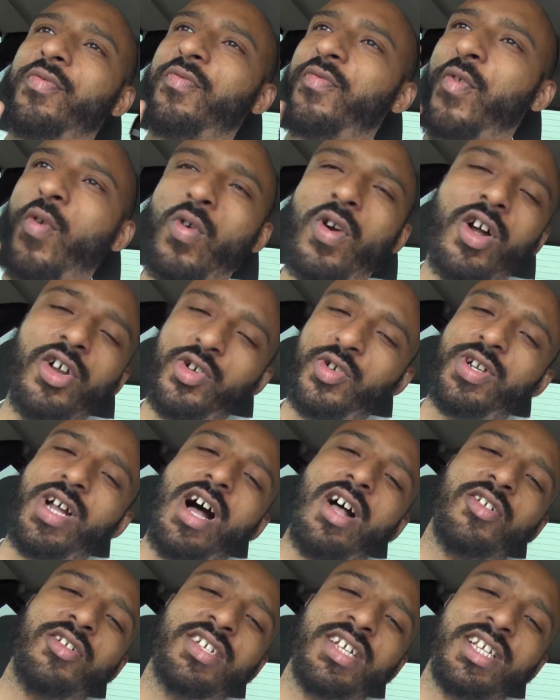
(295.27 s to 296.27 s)

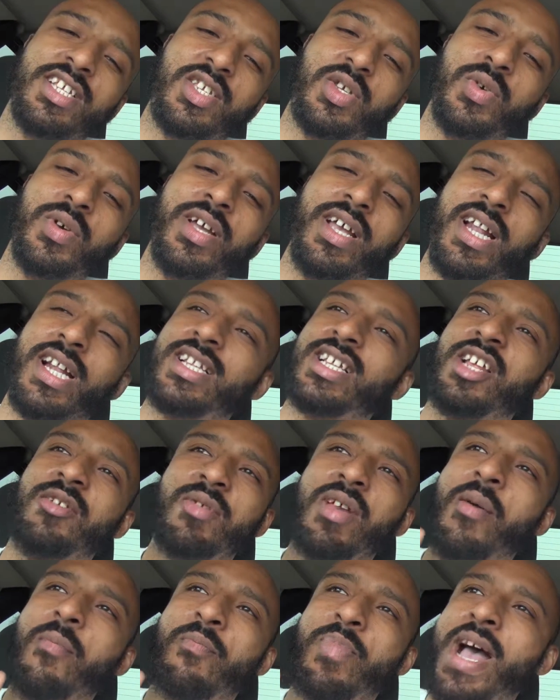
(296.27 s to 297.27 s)
$400 into it and it's going to
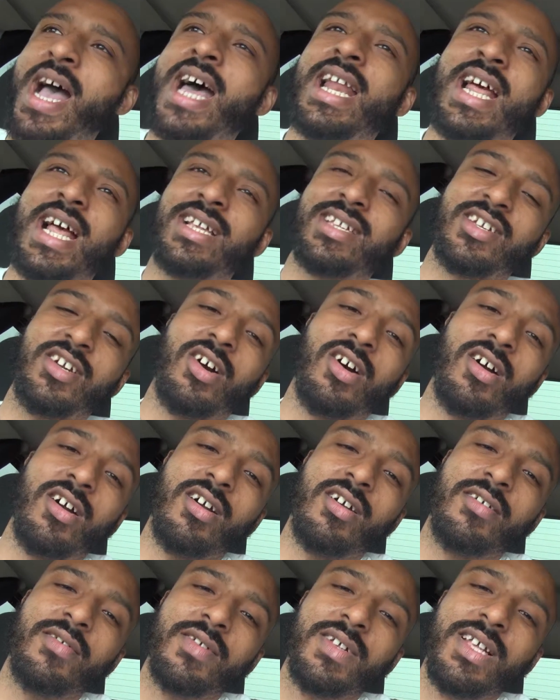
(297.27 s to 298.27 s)
be a badass car.